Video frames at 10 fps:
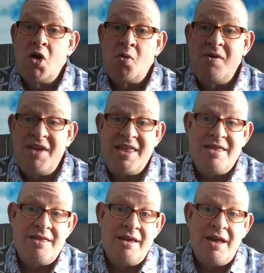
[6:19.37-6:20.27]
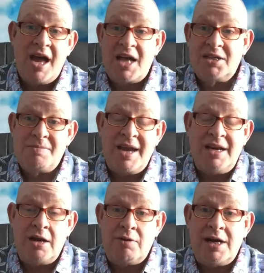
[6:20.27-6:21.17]
within as a main
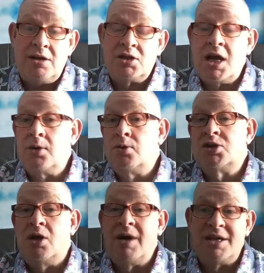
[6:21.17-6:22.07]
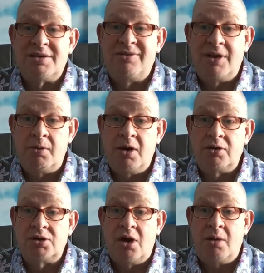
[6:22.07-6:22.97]
ingredient and also as a float
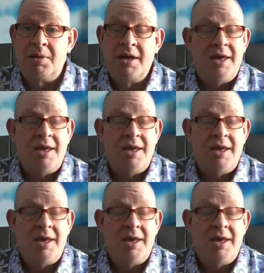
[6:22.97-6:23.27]
on top,